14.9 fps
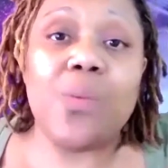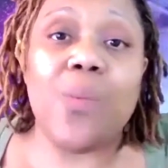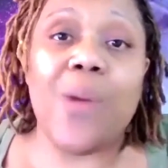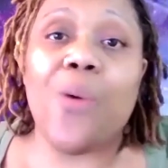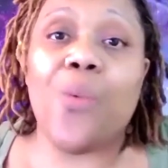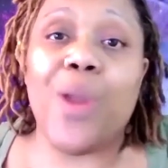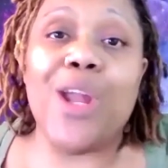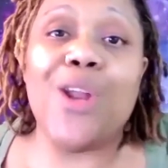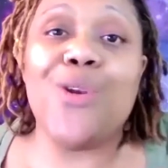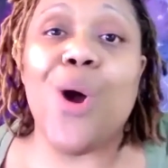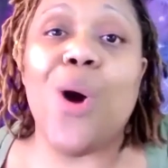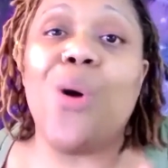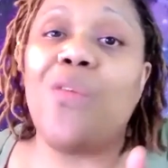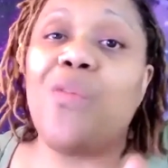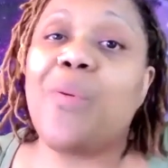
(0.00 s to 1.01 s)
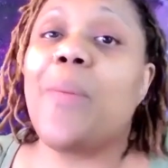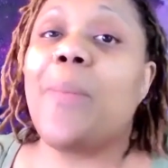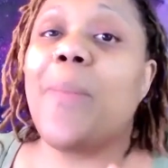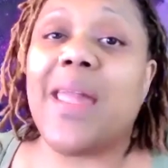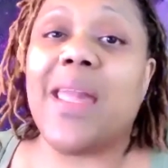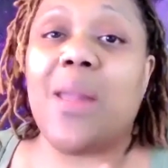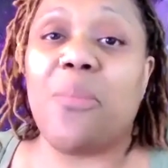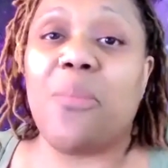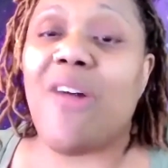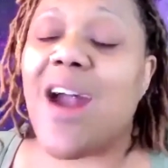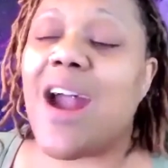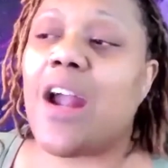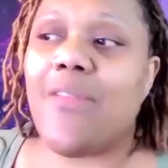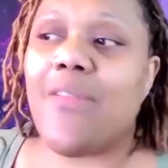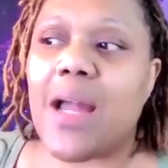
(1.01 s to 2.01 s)
where we know if we're making
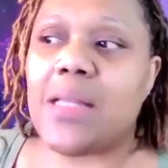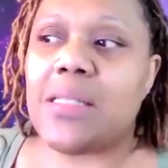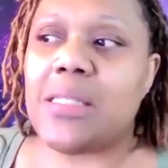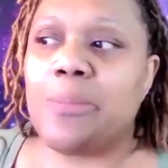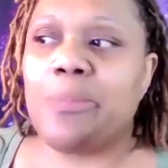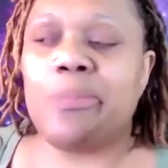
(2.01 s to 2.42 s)
progress,